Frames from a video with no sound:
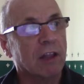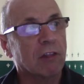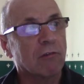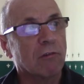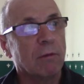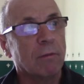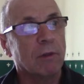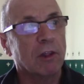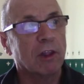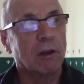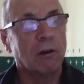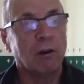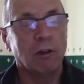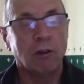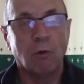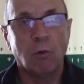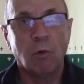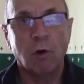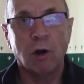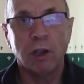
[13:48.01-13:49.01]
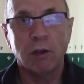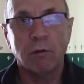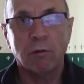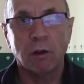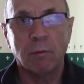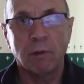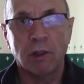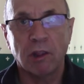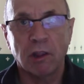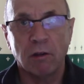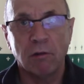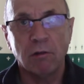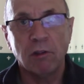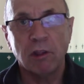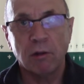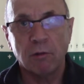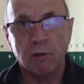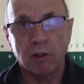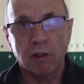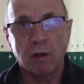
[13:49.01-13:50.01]
chromosome and a Y chromosome,
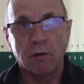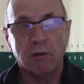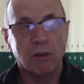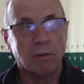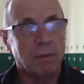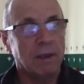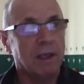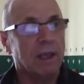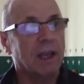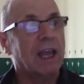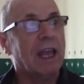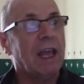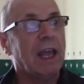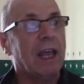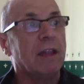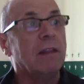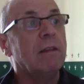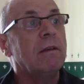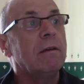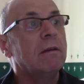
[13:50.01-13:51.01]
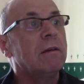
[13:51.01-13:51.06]
so it's going to be a hen,